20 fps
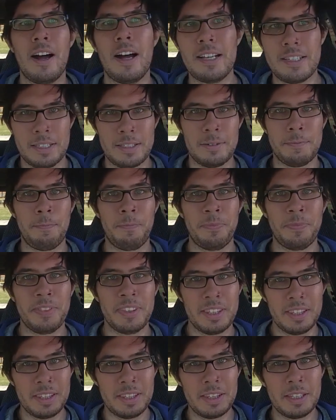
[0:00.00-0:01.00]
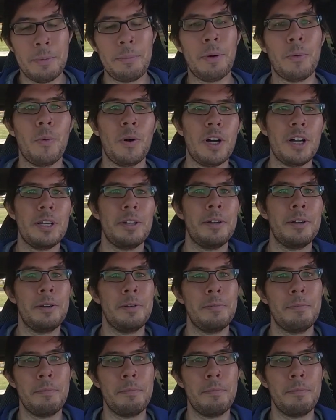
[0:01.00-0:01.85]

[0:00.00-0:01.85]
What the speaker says: awesome, number one,